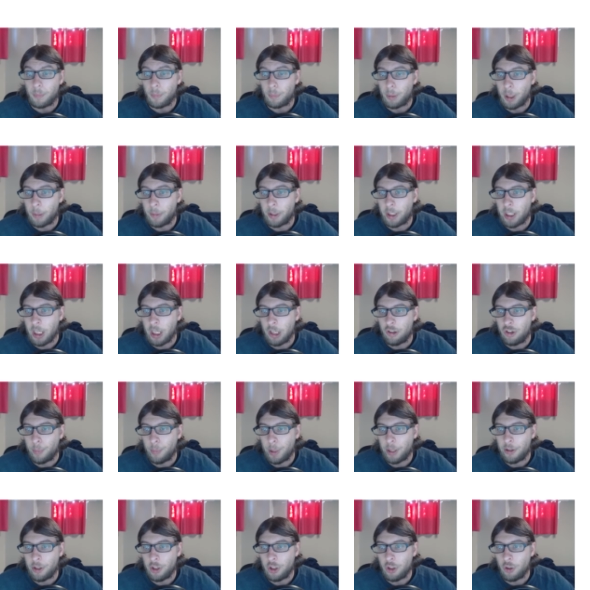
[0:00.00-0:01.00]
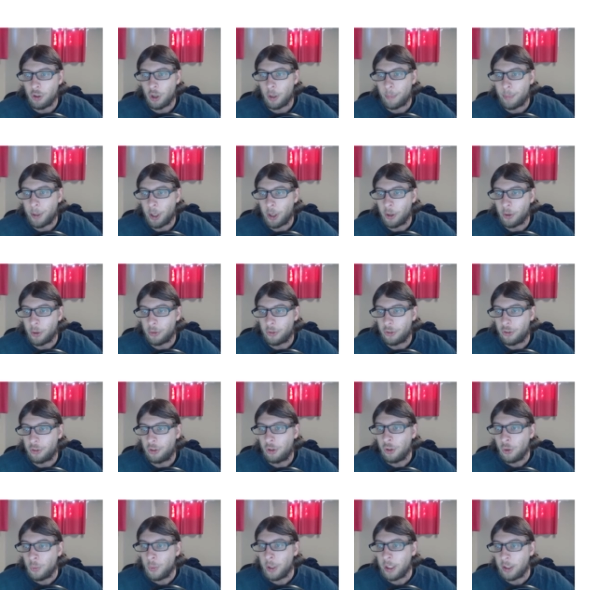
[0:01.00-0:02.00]
Publication by the New York Post
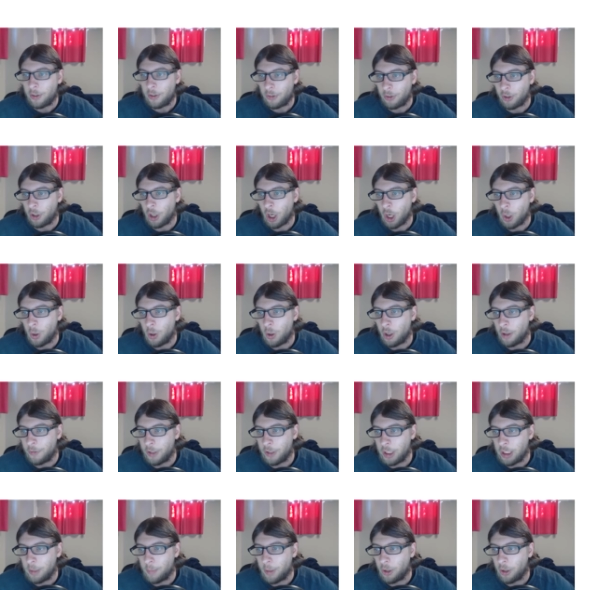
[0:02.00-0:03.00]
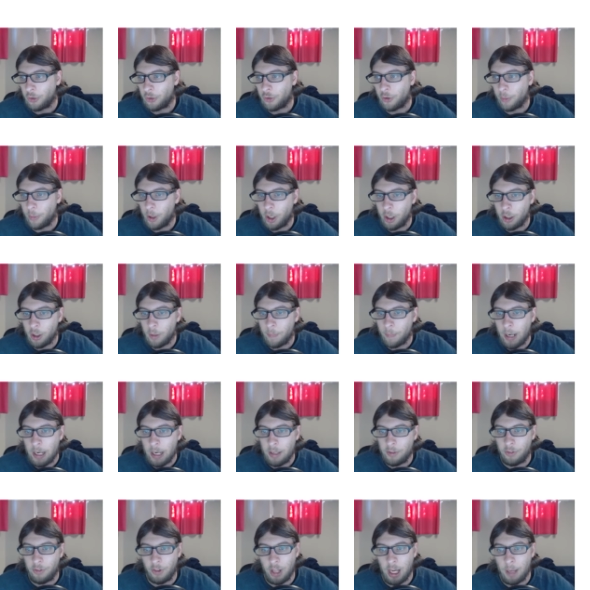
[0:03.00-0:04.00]
2 weeks ago of emails from Hunter
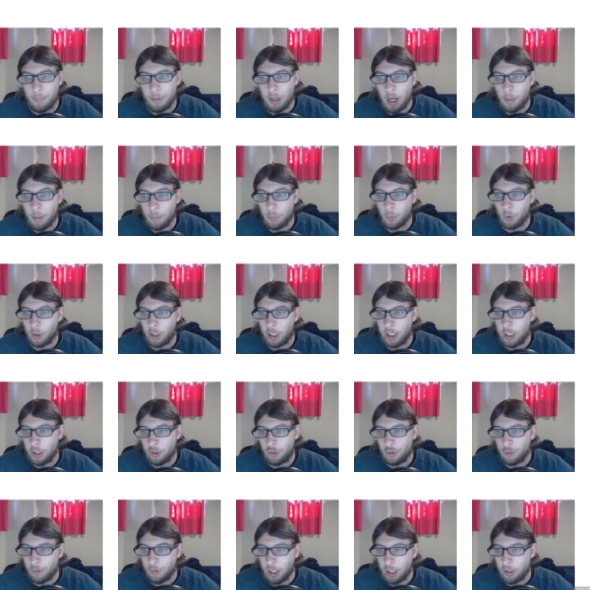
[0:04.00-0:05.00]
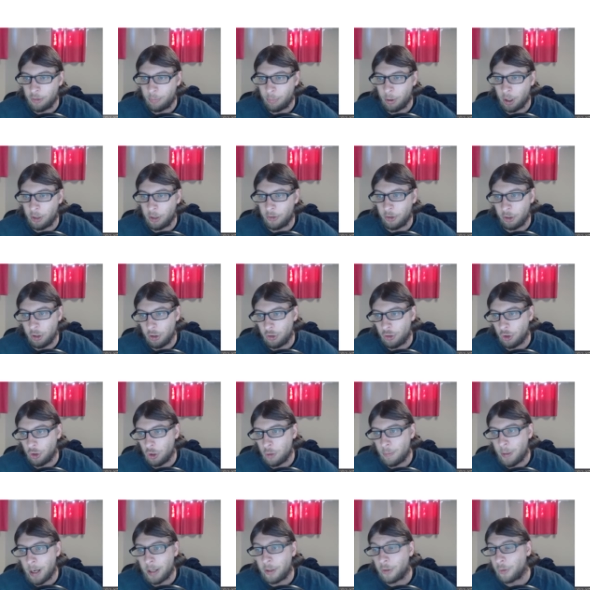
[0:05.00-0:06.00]
Biden's laptop relating to Vice President
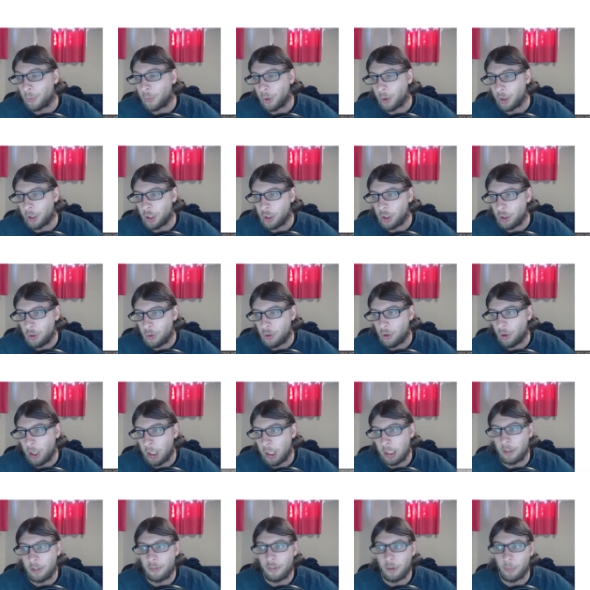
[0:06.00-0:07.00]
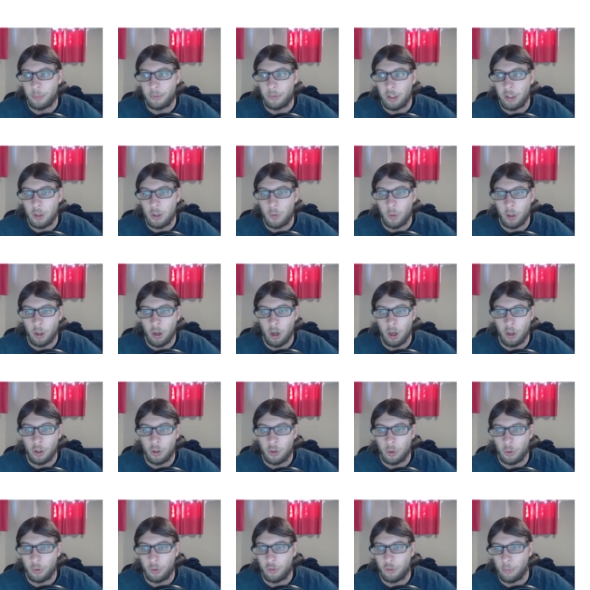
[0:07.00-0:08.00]
Joe Biden's work in Ukraine and subsequent
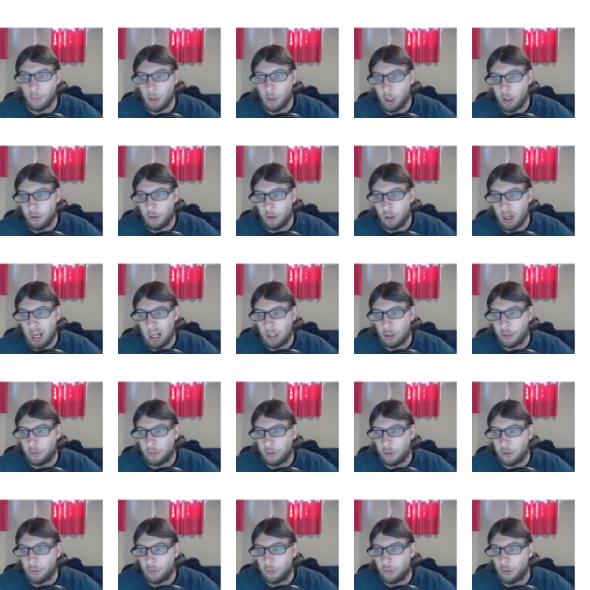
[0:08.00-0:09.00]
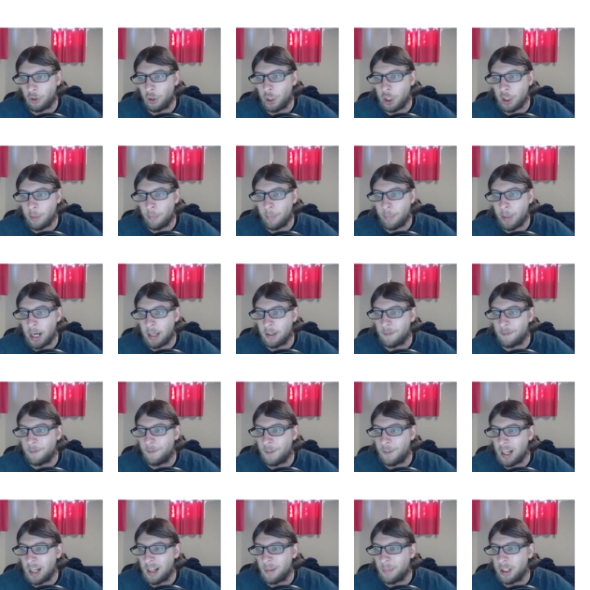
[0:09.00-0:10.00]
articles from other outlets concerning the Biden
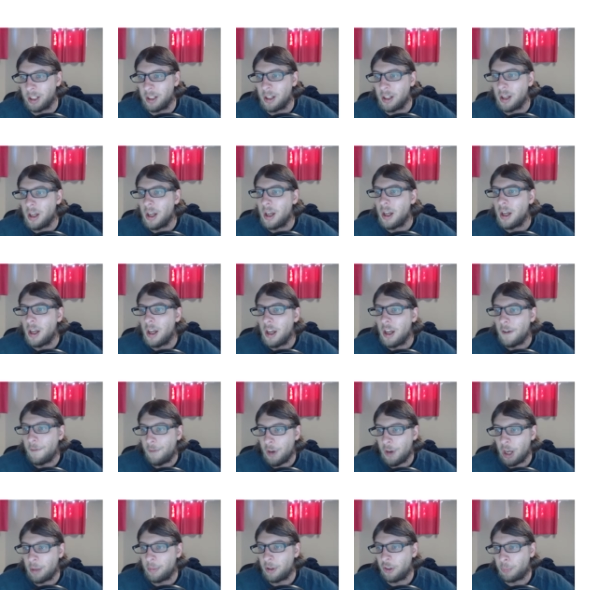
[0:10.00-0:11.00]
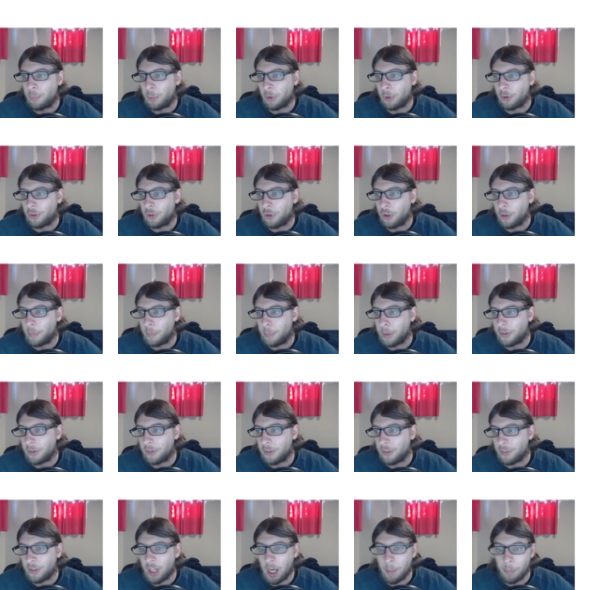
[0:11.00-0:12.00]
family's pursuit of
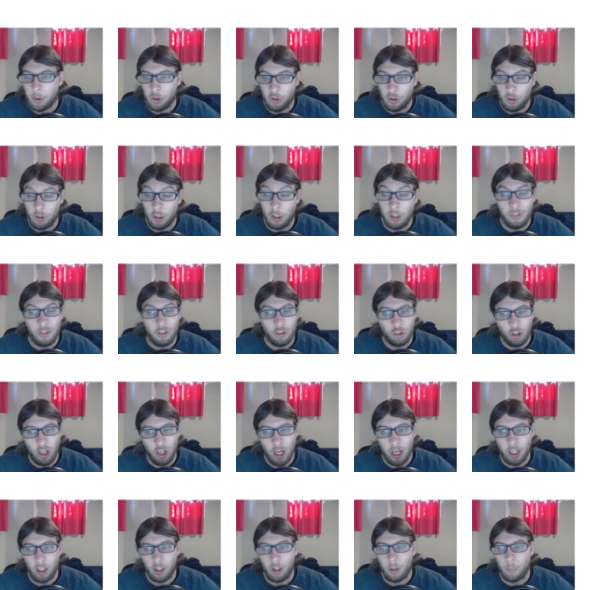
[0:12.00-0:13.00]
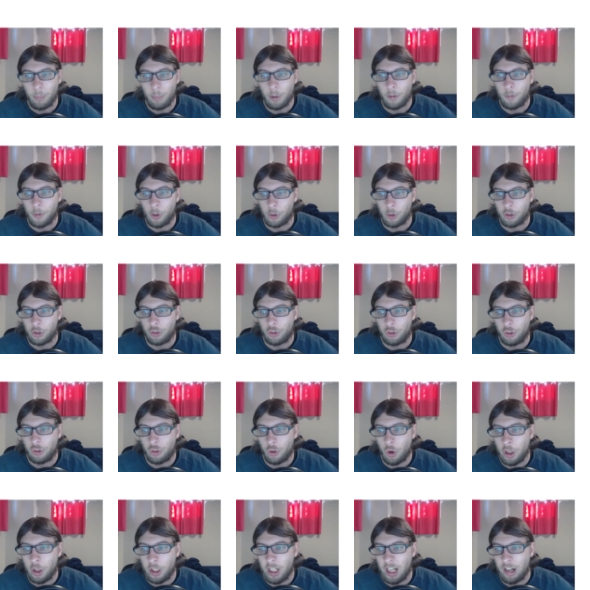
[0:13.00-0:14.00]
business opportunities in China provoked
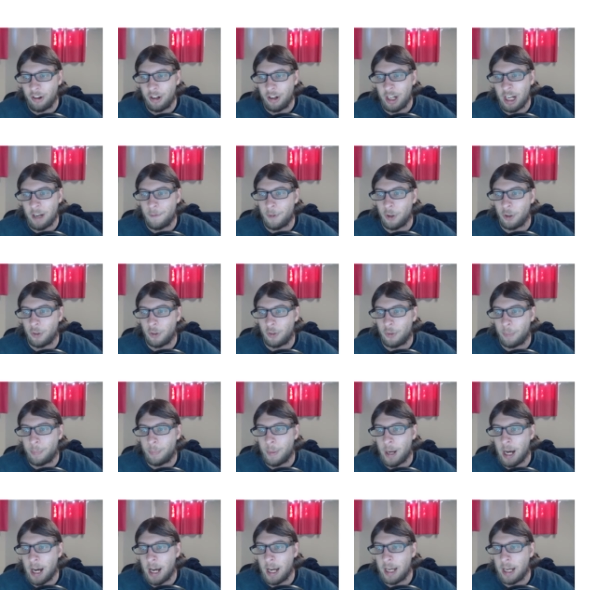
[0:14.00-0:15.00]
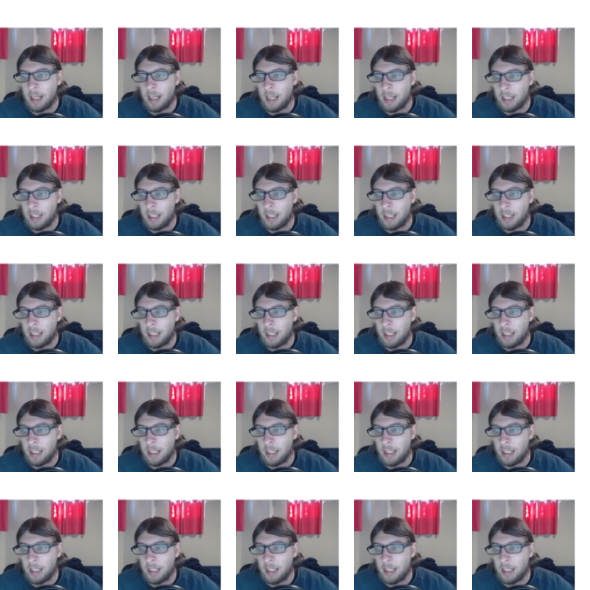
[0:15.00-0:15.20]
extraordinary efforts by